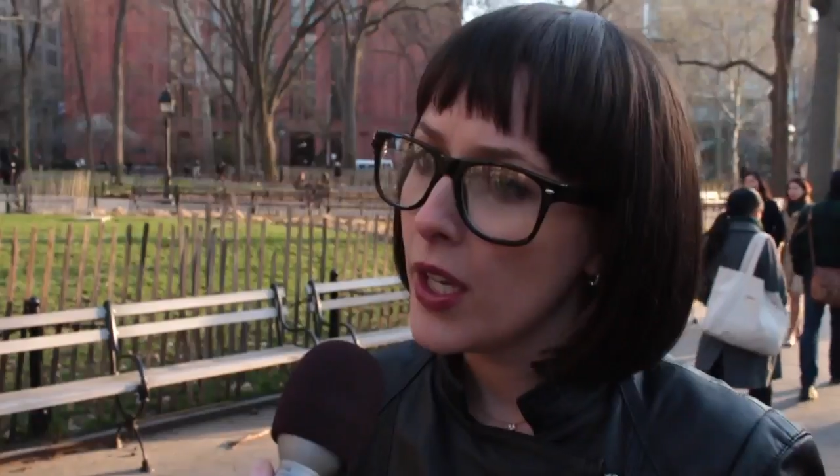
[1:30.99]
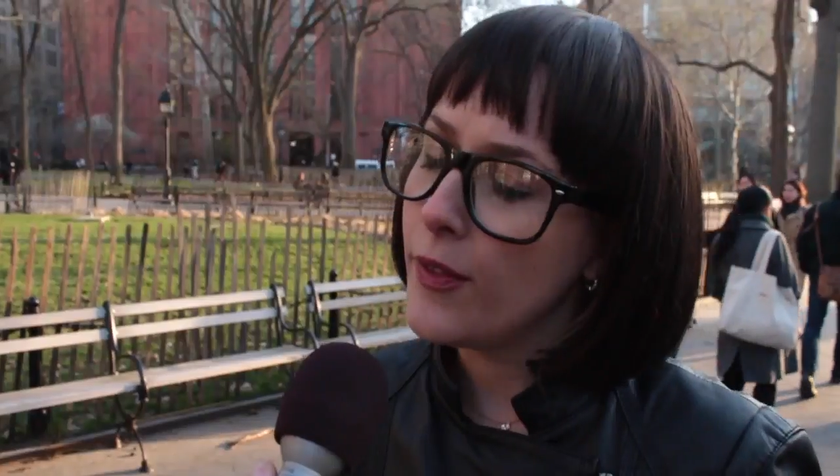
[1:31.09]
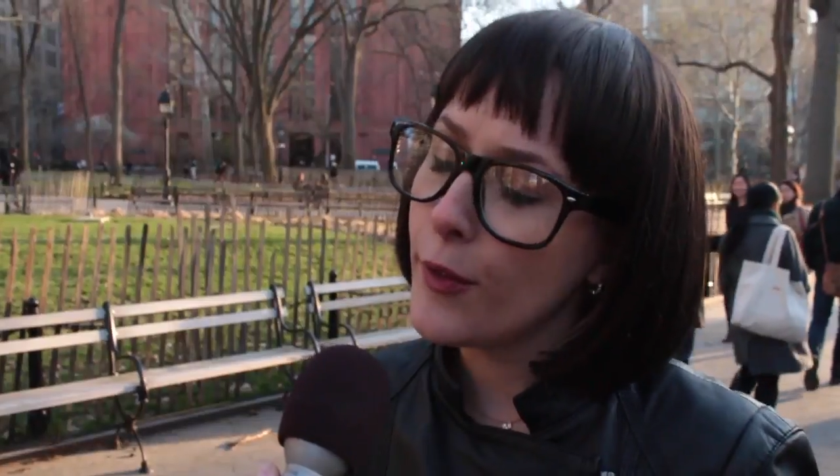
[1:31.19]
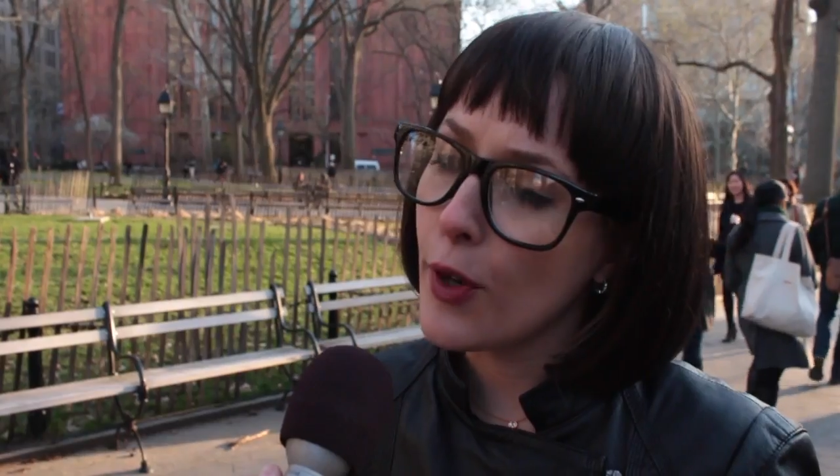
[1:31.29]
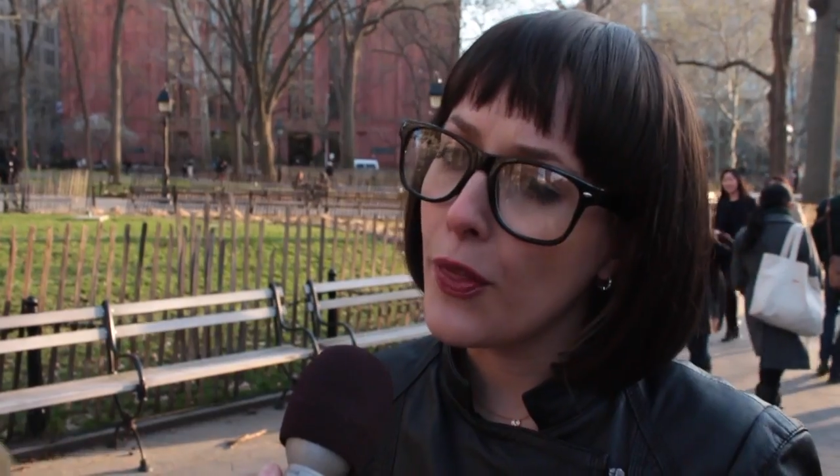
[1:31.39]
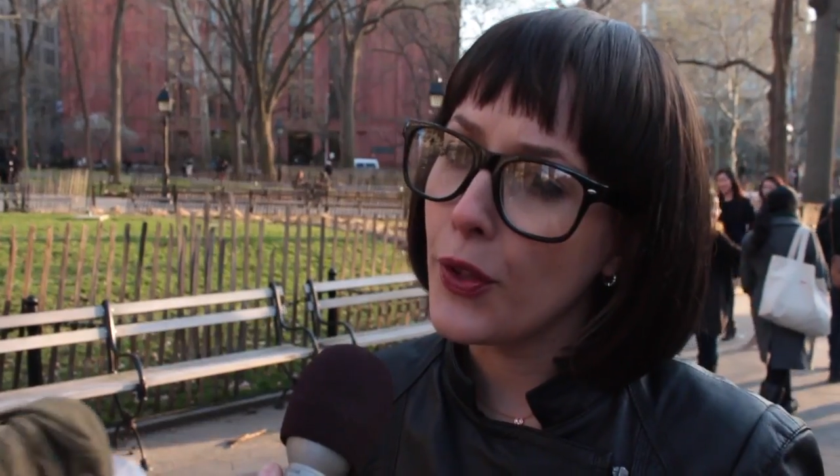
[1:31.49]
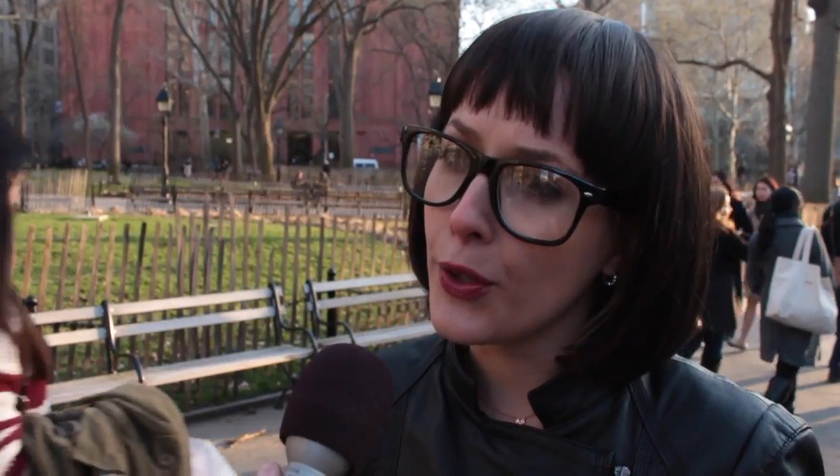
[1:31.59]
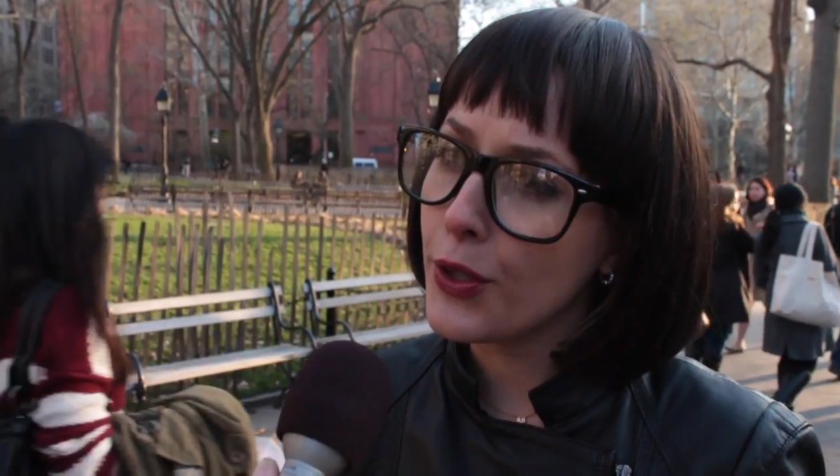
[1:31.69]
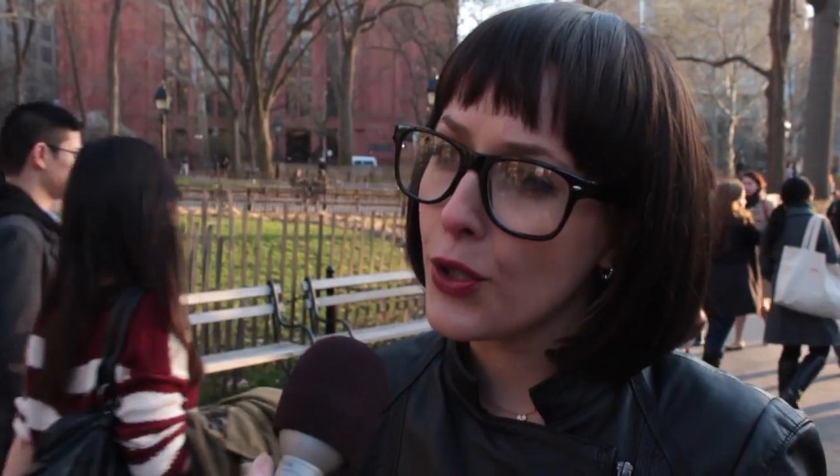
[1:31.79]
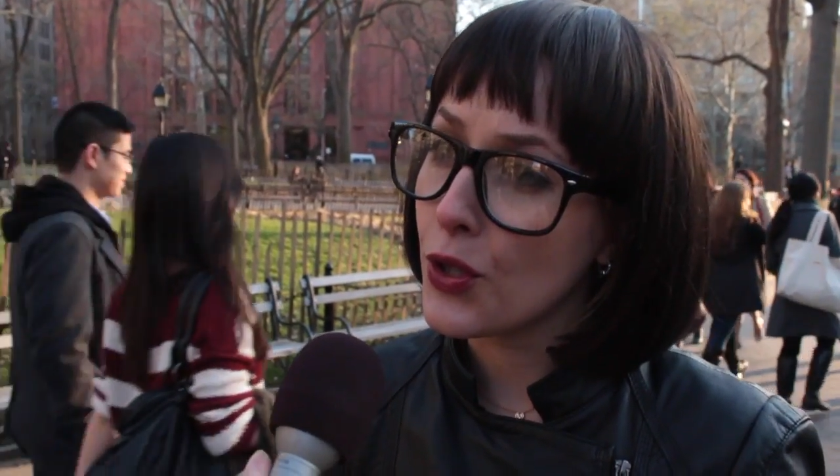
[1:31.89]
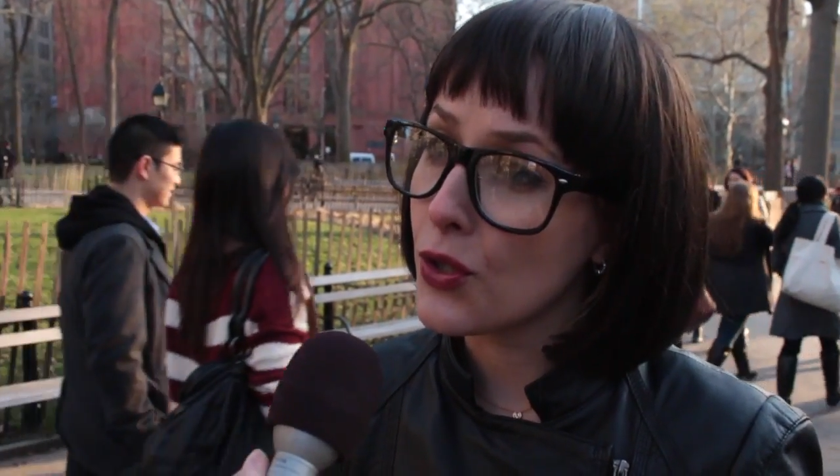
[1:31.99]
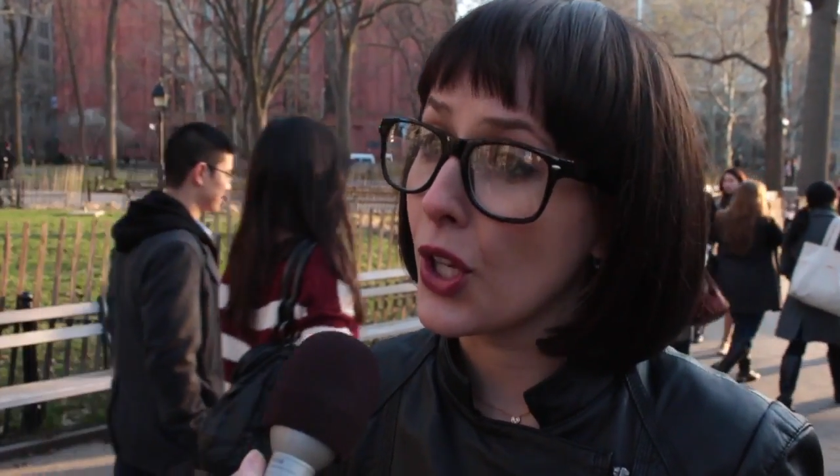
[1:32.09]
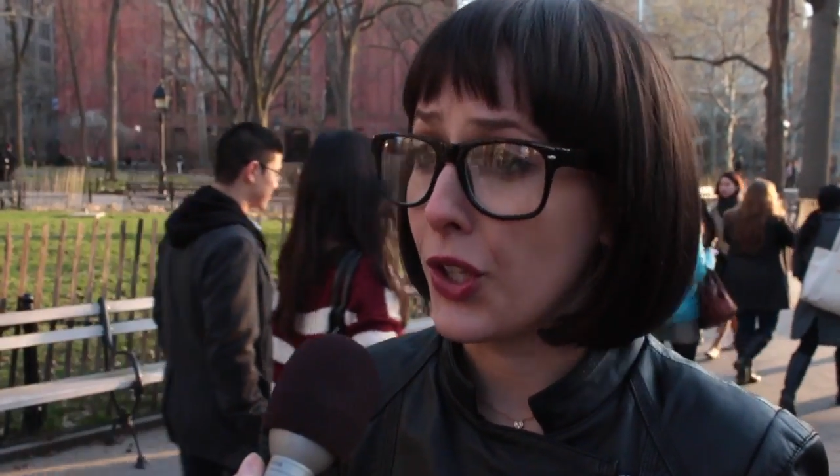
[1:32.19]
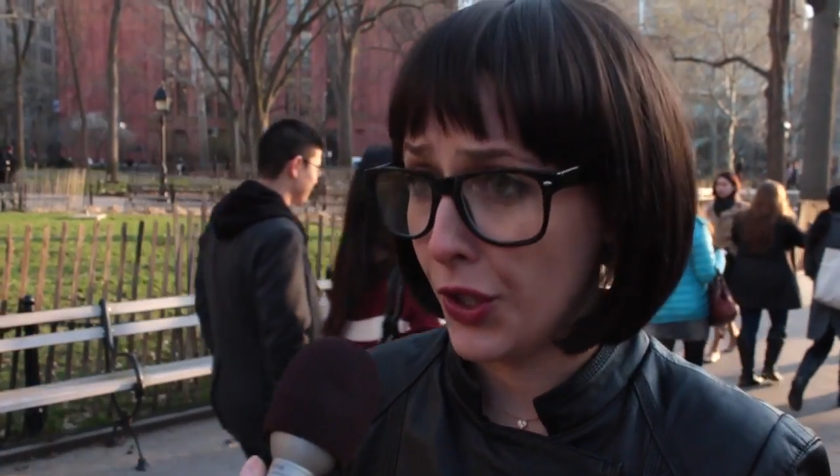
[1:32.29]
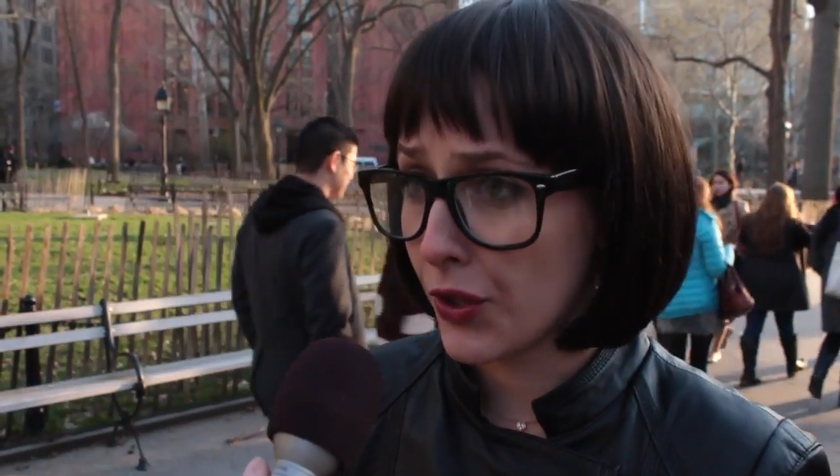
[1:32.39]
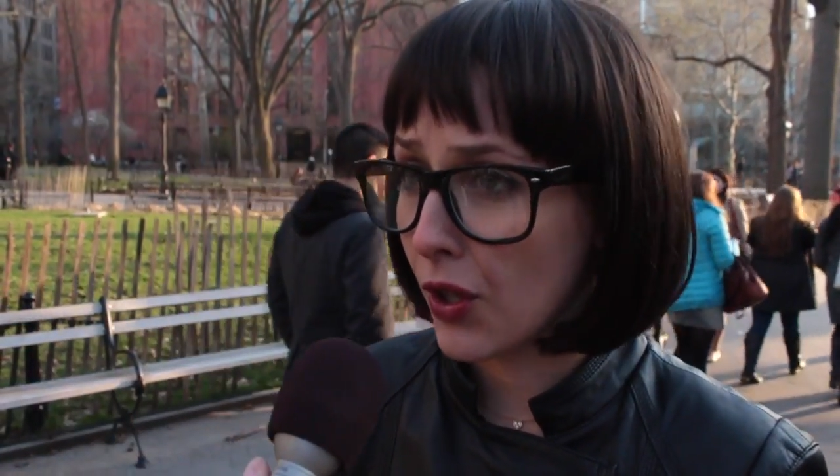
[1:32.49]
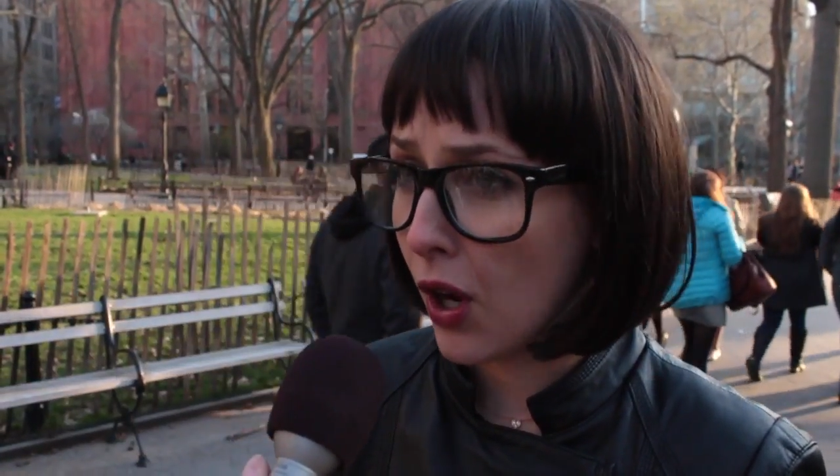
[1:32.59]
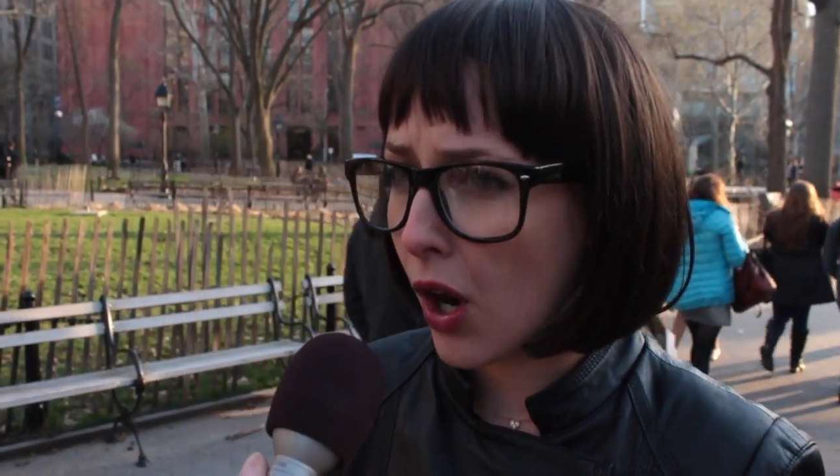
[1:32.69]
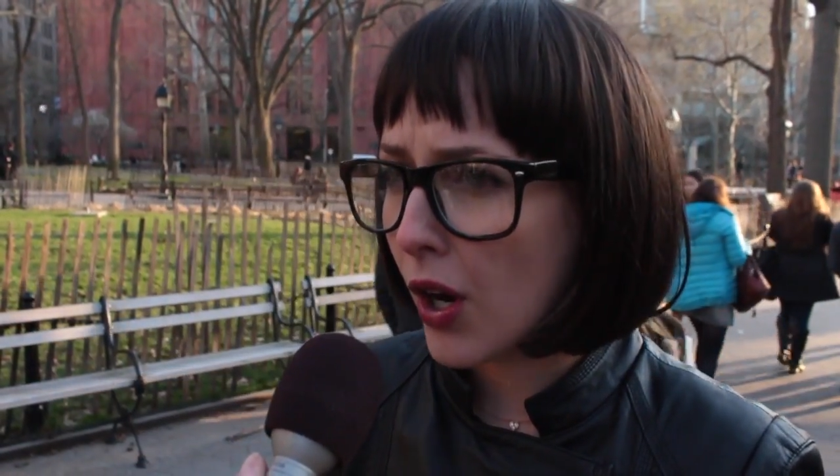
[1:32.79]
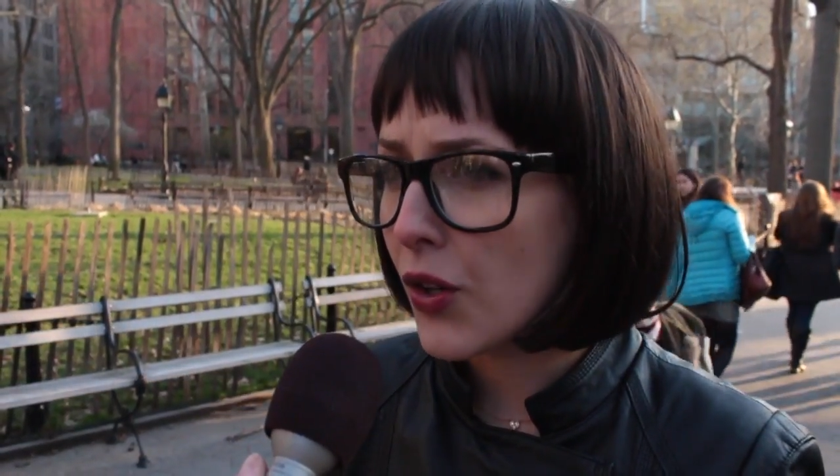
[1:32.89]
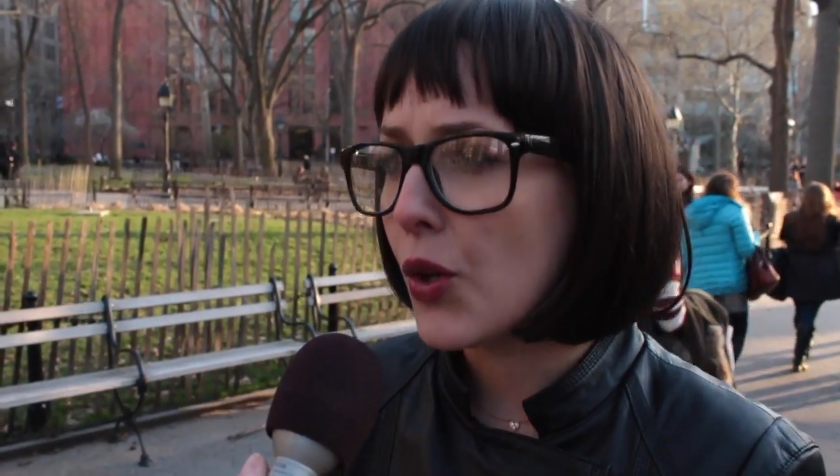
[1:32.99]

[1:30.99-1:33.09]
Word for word: If you've read theoreticians like Kierkegaard,